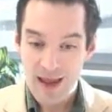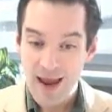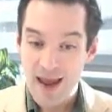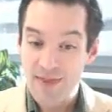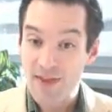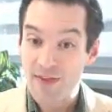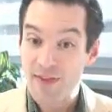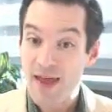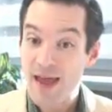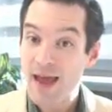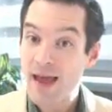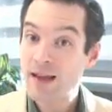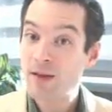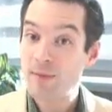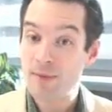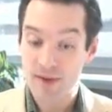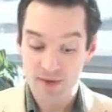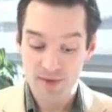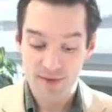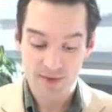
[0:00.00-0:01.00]
And then the
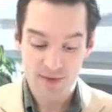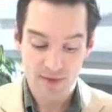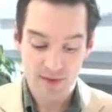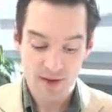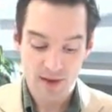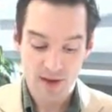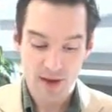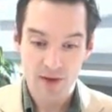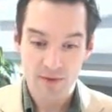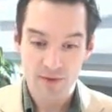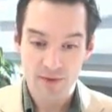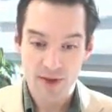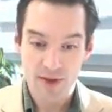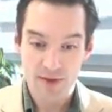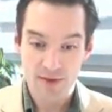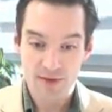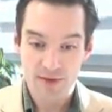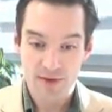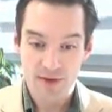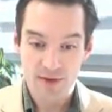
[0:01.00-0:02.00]
elements of
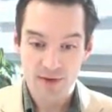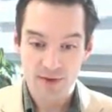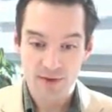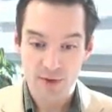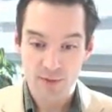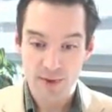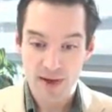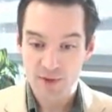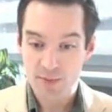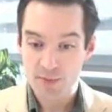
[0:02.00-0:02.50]
this direct